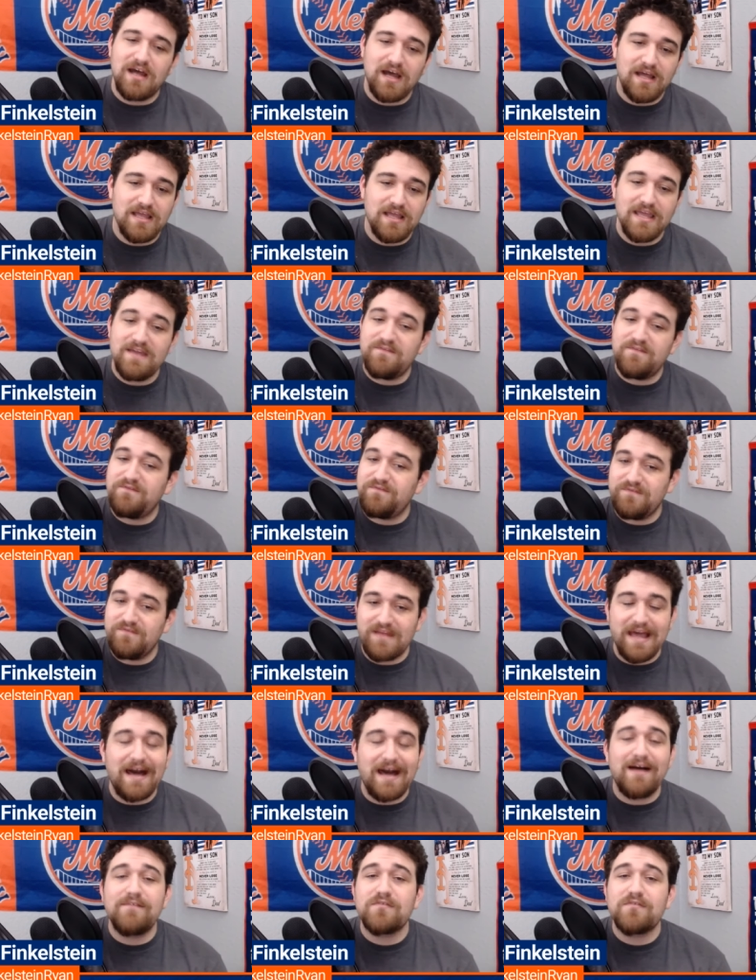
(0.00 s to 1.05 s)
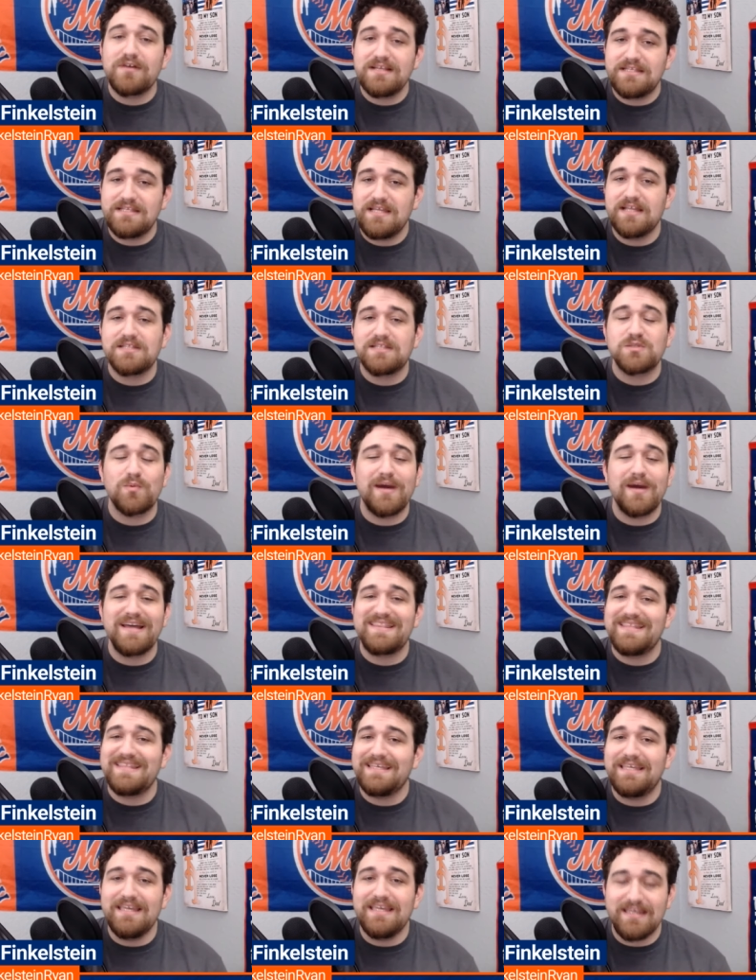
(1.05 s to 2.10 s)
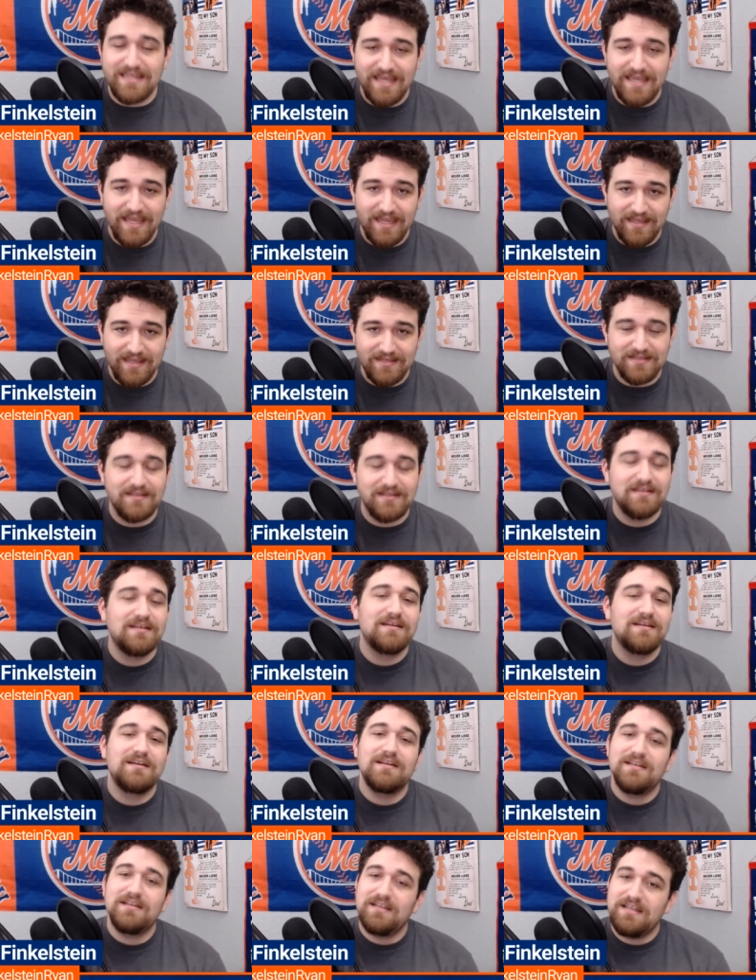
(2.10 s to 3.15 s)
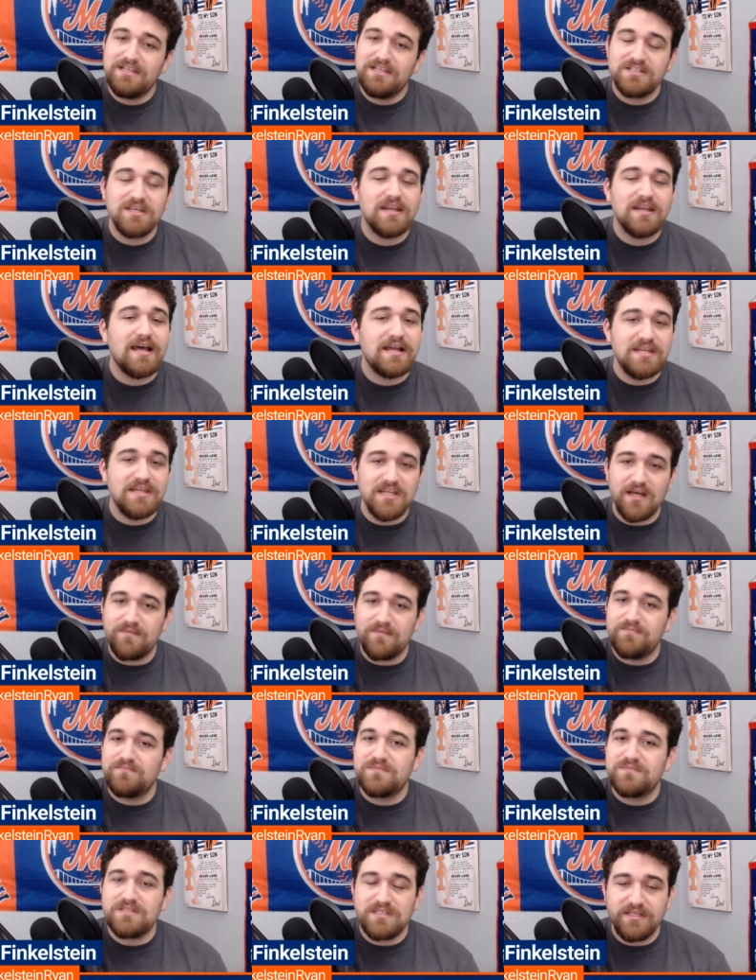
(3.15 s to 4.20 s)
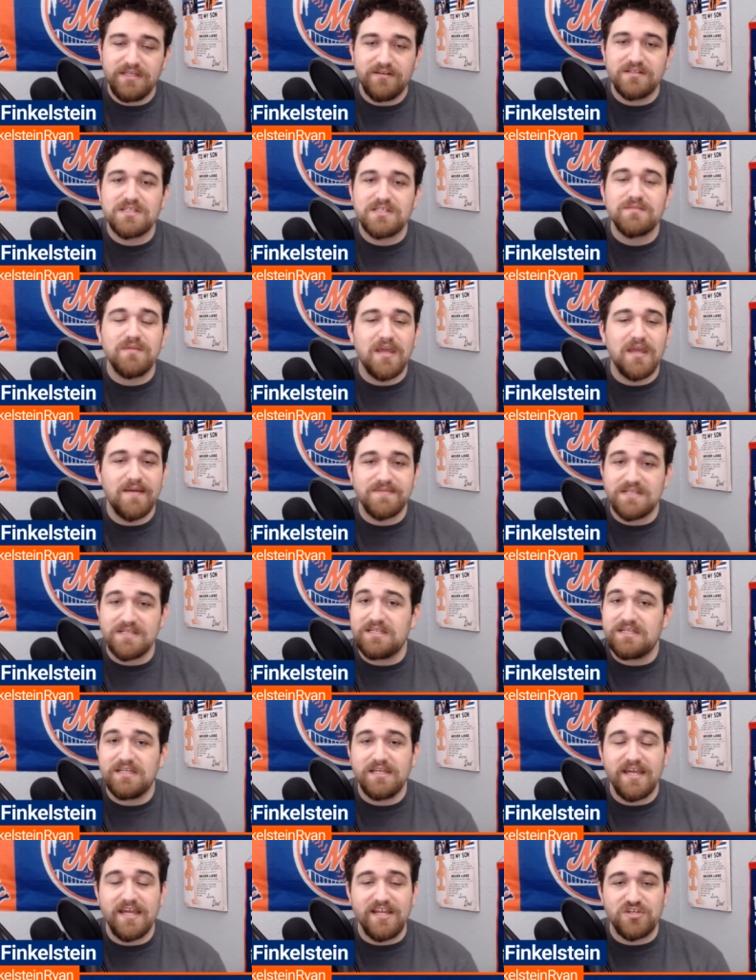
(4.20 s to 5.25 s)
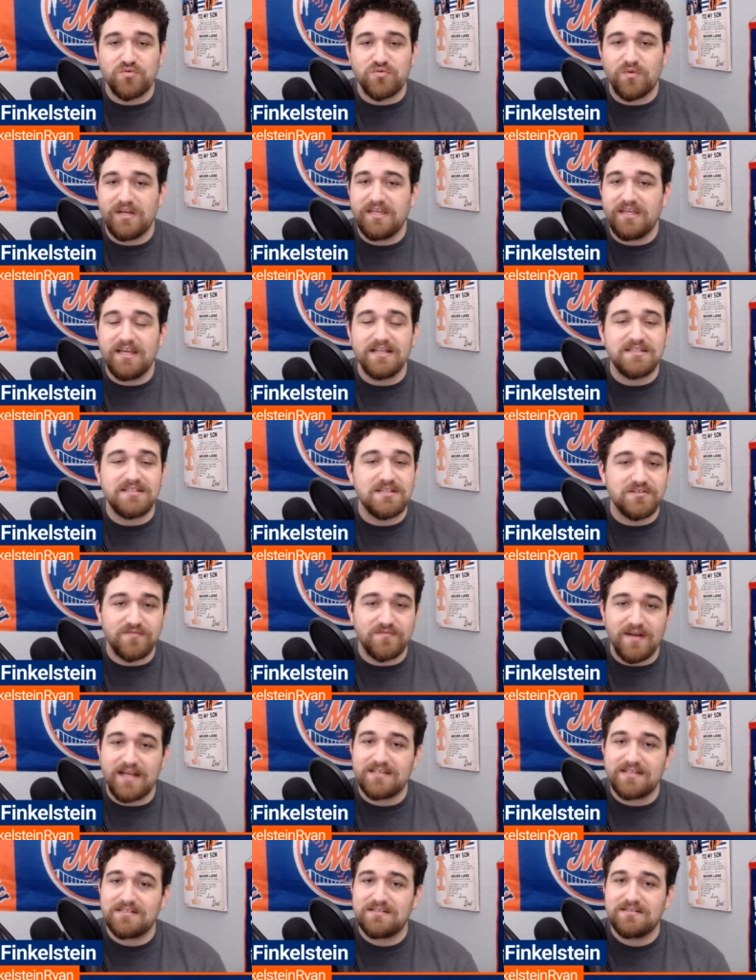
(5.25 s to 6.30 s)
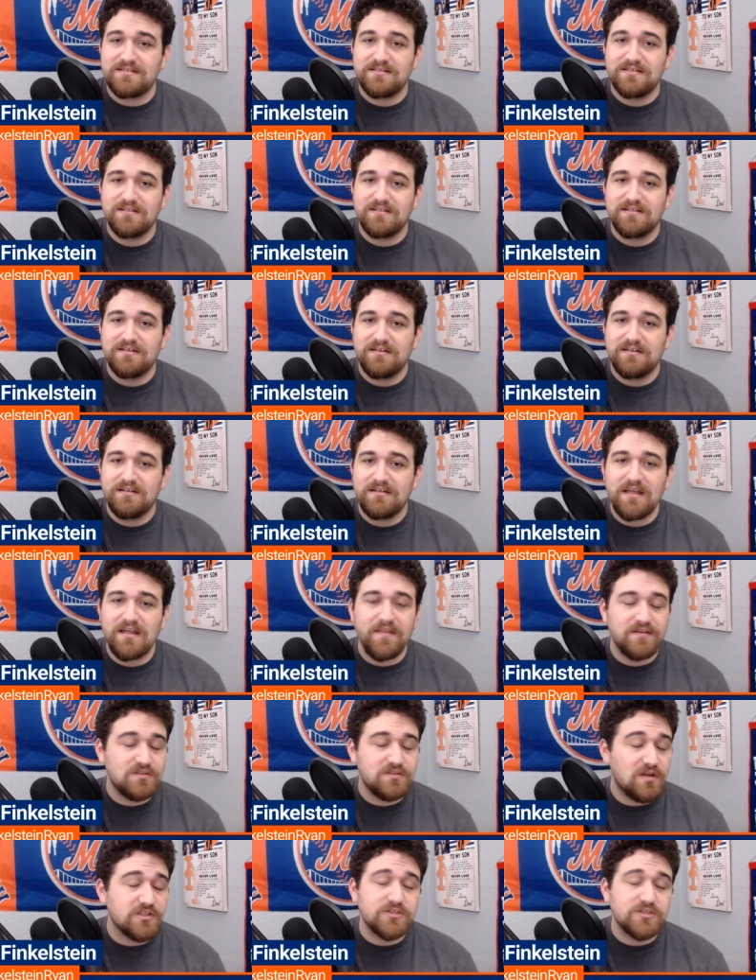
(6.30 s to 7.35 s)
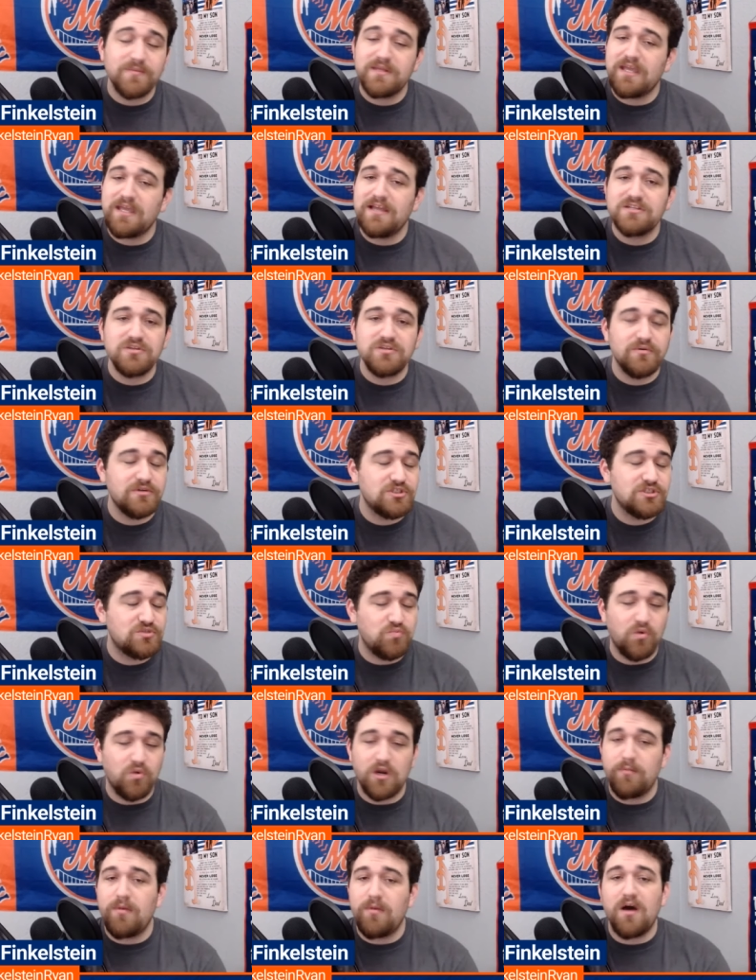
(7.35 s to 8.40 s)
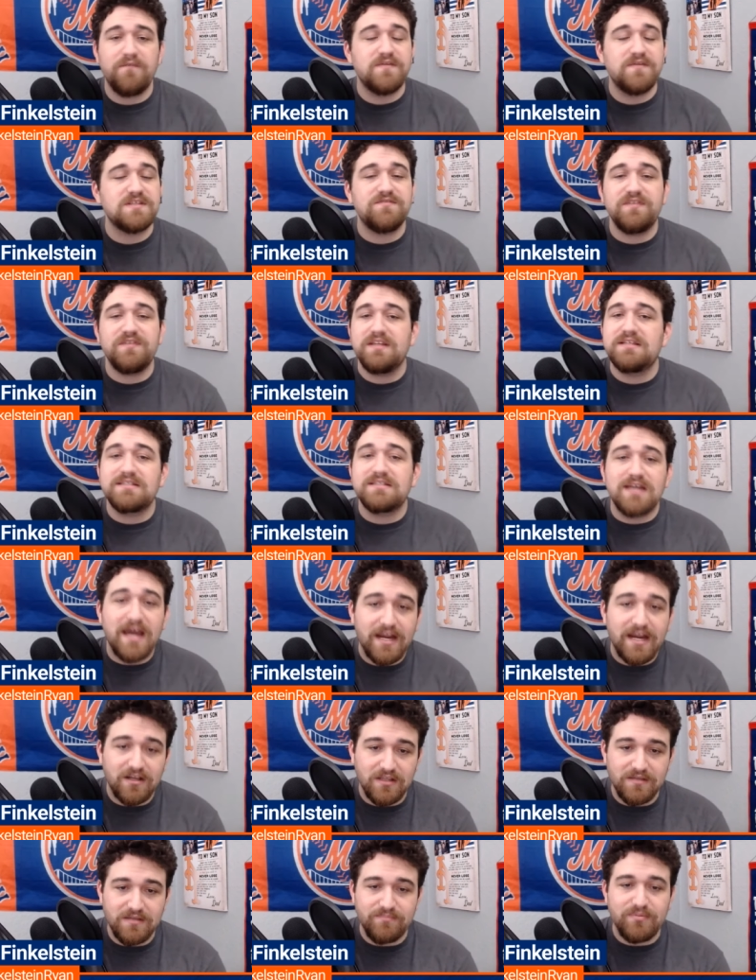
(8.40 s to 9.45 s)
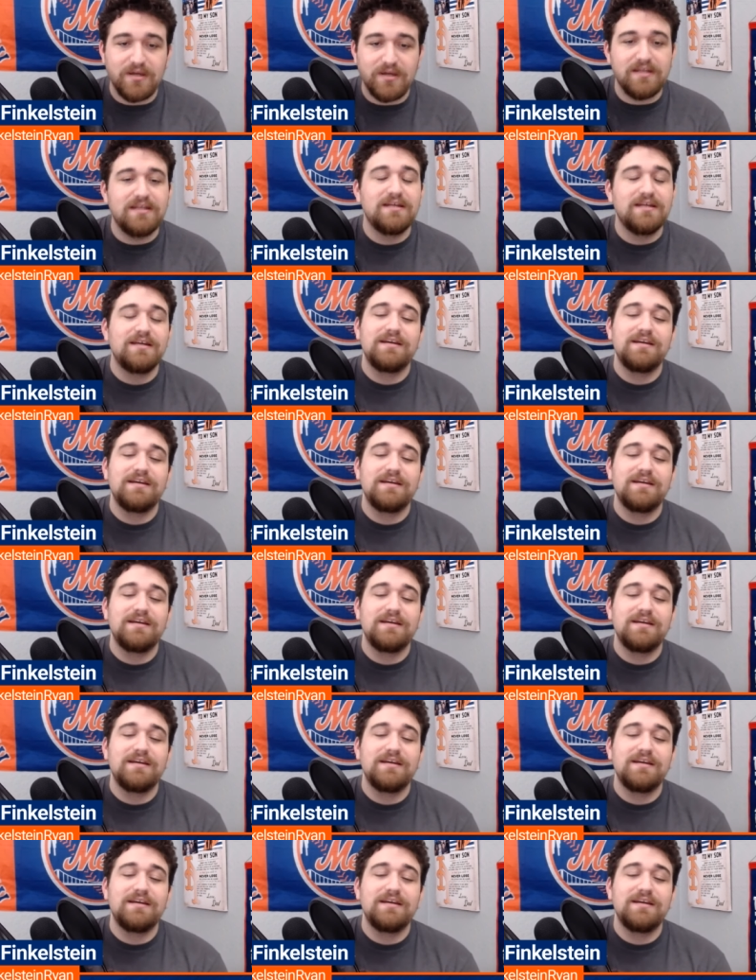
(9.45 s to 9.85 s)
if Alvarez hits the way I think he can, he's going to end up stealing some games at DH when he gets his rest. Now, there's also many games where we just want him off his feet entirely, but